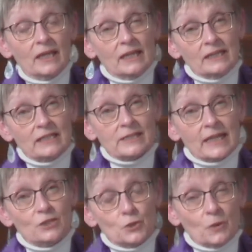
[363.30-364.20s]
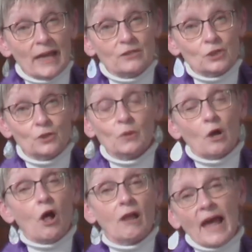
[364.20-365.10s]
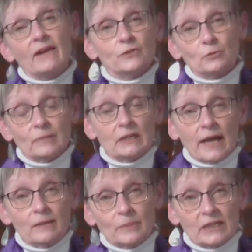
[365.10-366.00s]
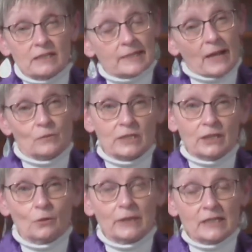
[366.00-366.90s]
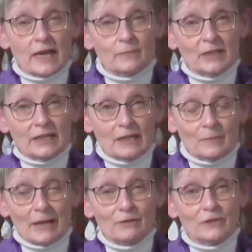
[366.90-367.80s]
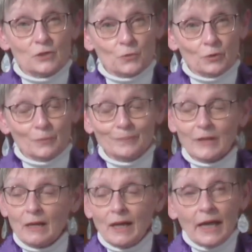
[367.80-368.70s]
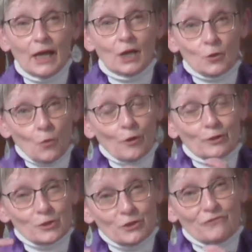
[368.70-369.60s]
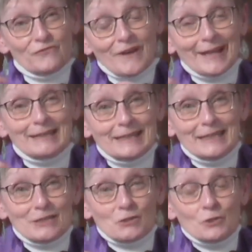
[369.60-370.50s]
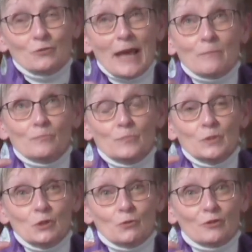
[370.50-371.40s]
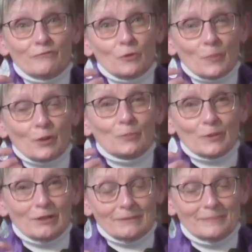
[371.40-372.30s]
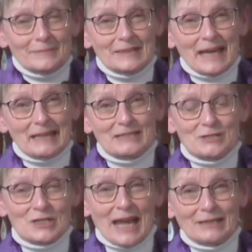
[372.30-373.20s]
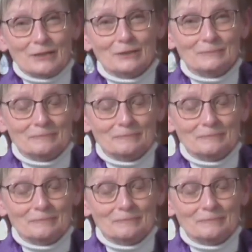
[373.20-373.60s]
in his case, you had to do it all after midnight because that was the only time he came out of his room, in order to finally get to that beautiful purple that is Daniel.